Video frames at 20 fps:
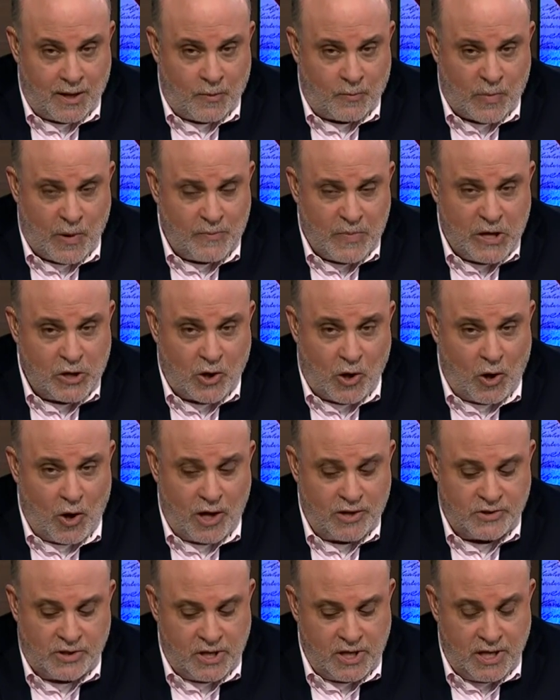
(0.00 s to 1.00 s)
but
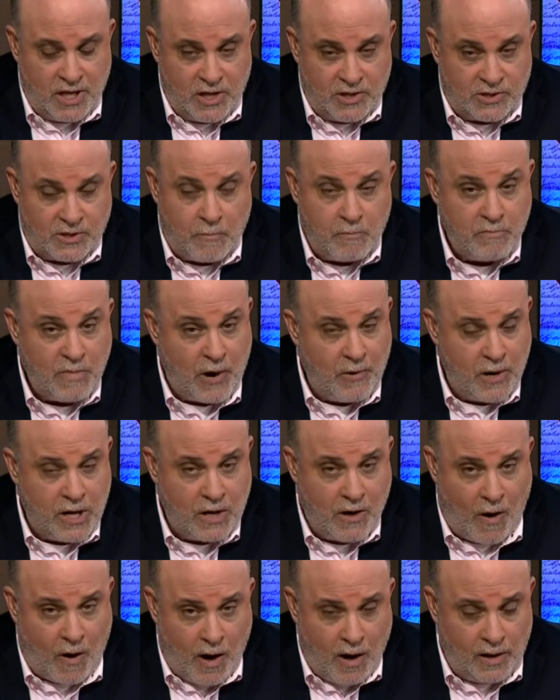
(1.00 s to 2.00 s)
because it is
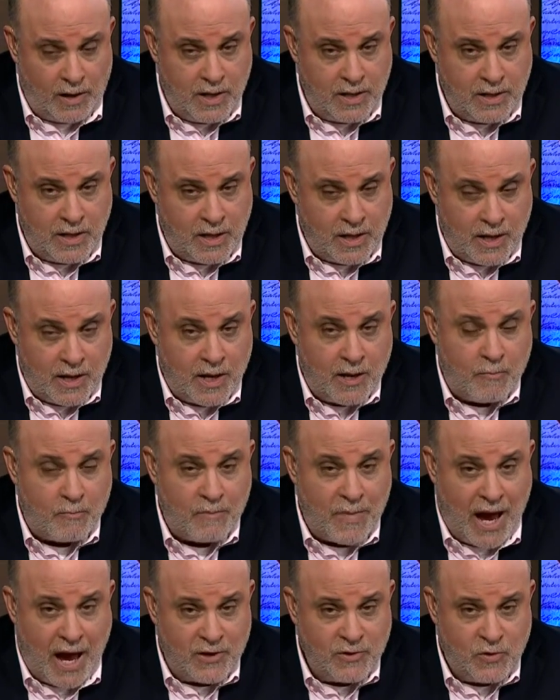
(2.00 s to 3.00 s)
Merrick Garland,
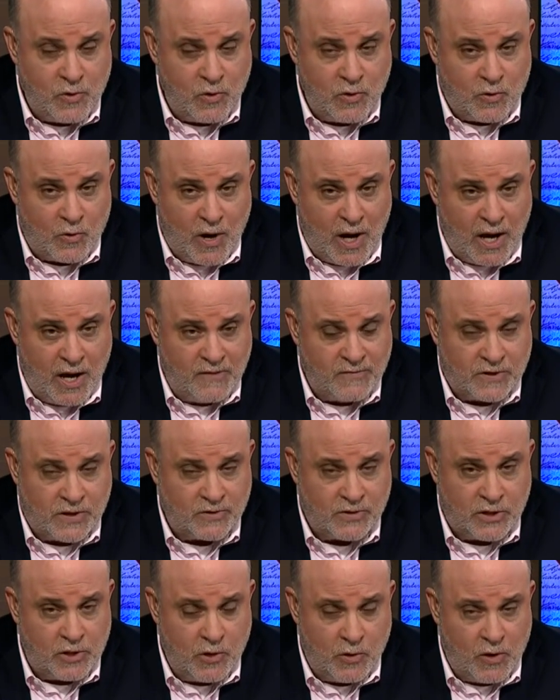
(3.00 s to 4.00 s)
Matthew Graves
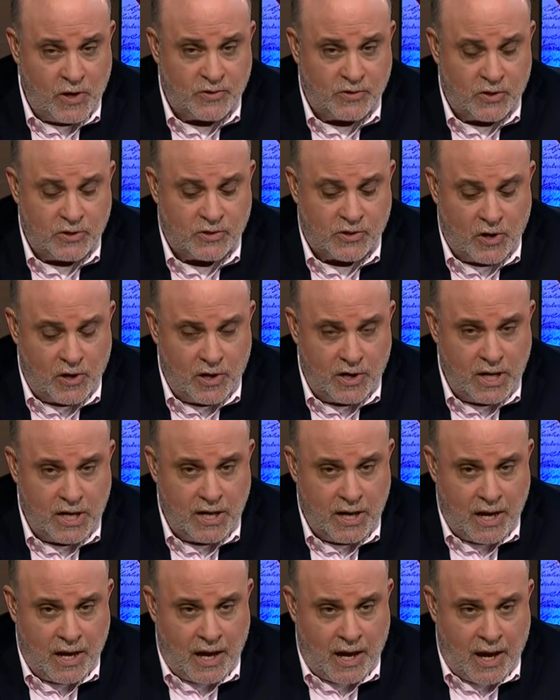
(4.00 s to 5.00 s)
as the U.S.
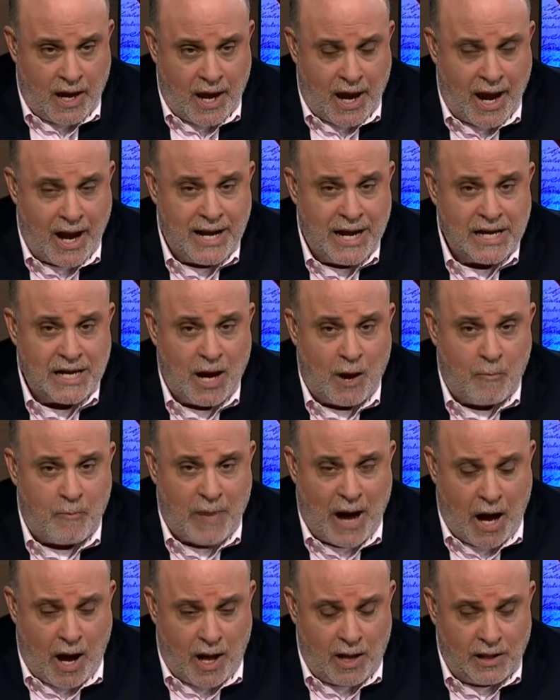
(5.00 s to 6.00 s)
attorney, and a
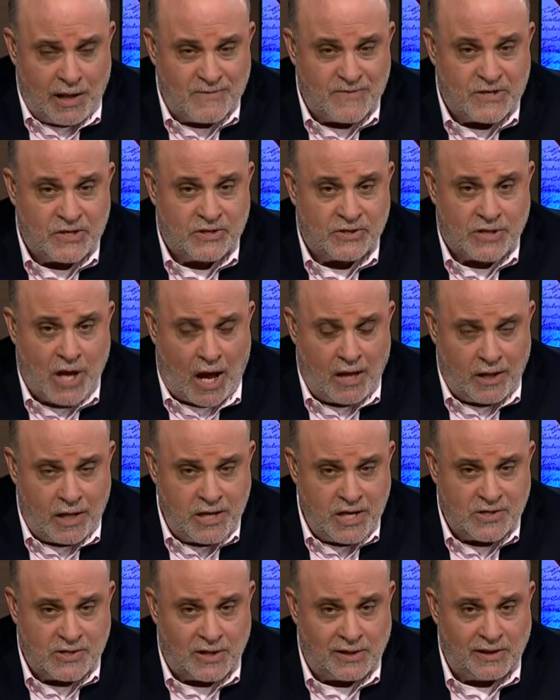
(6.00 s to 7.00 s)
cabal of
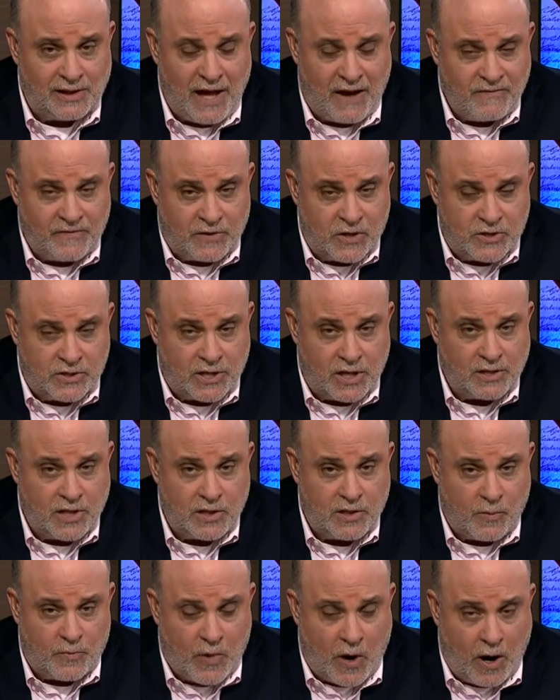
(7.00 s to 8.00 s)
Stalinist leftists at
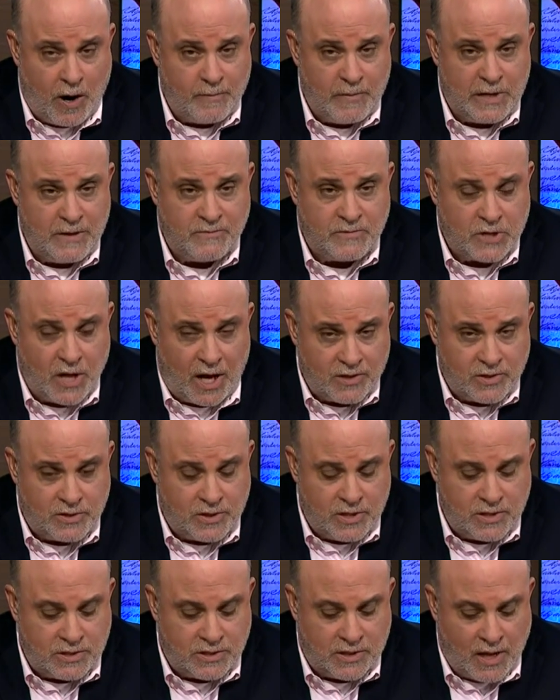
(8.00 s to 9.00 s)
the Department of
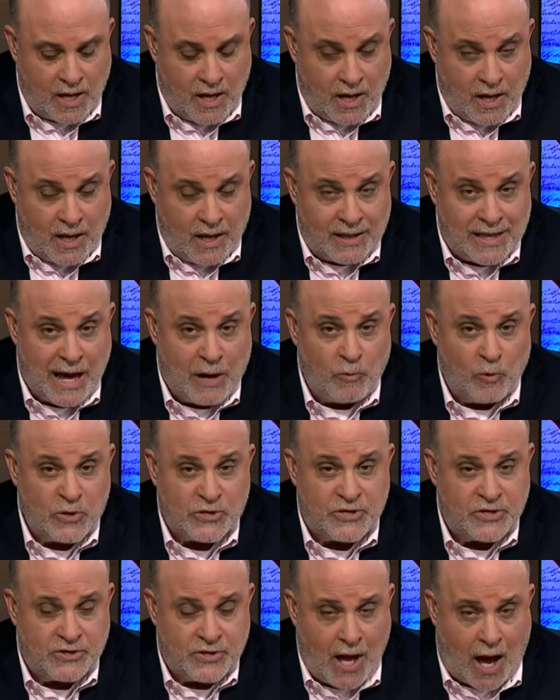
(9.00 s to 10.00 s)
Justice that will
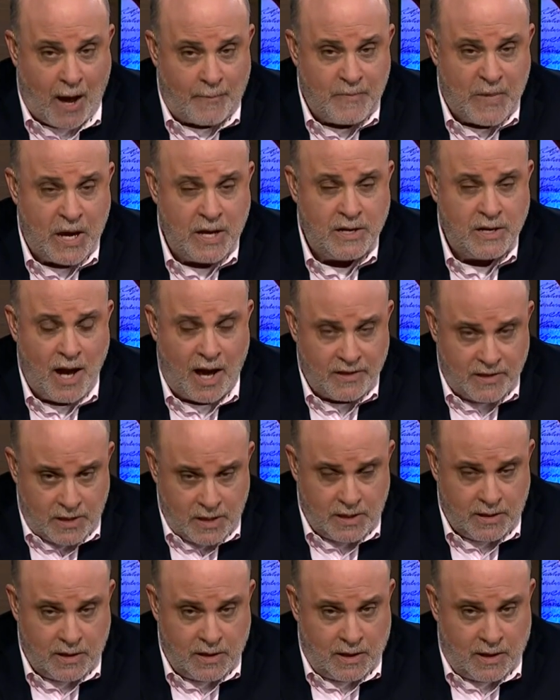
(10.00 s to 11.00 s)
stop at
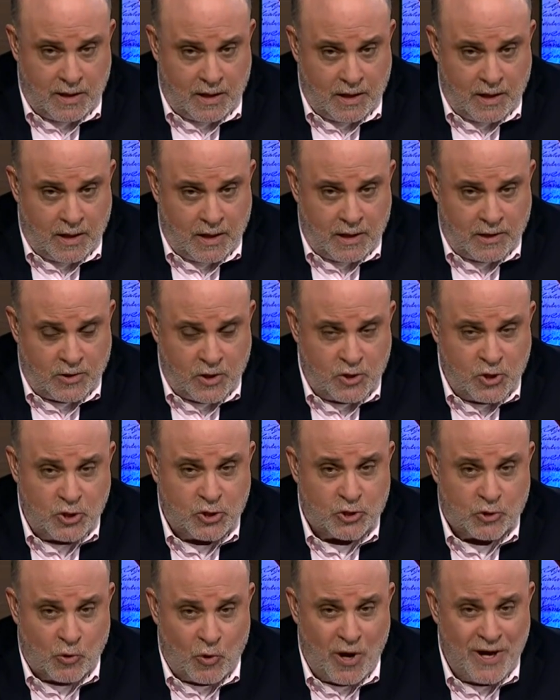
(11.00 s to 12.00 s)
nothing to
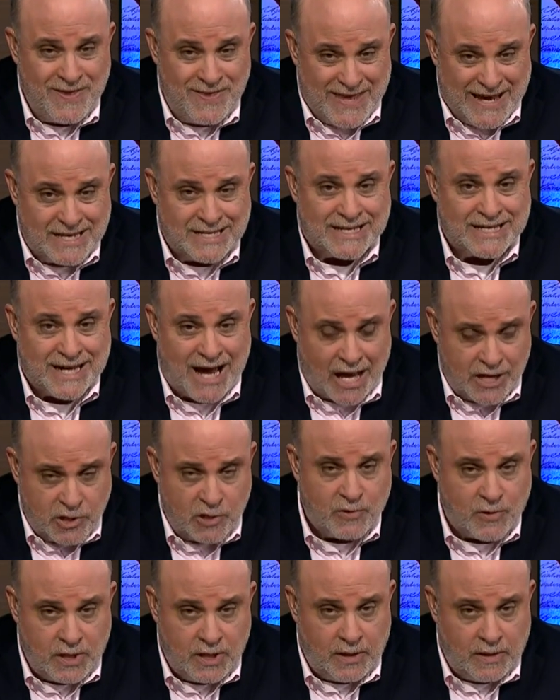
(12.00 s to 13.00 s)
destroy this
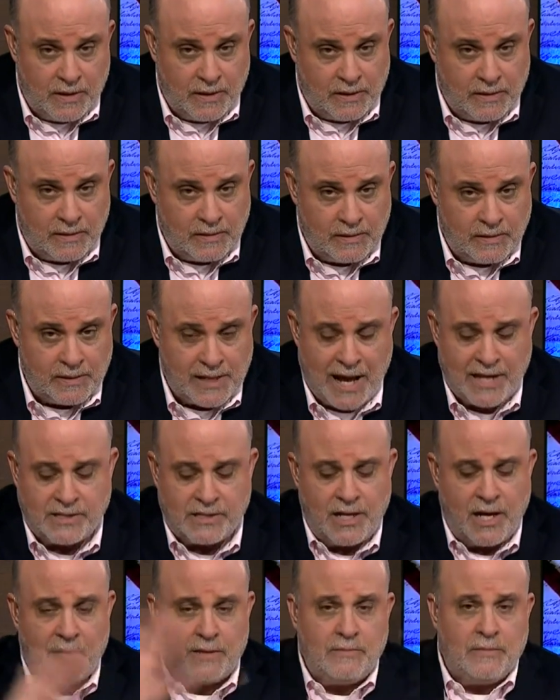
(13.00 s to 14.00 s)
country.
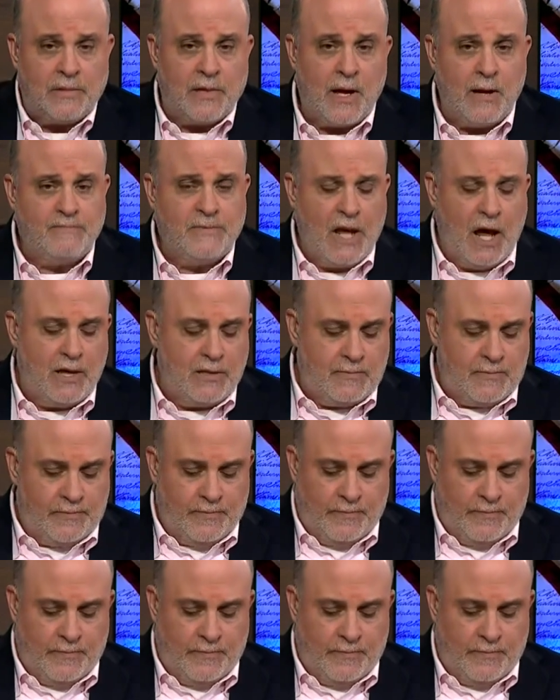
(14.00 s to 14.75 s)
That's it. I'm done.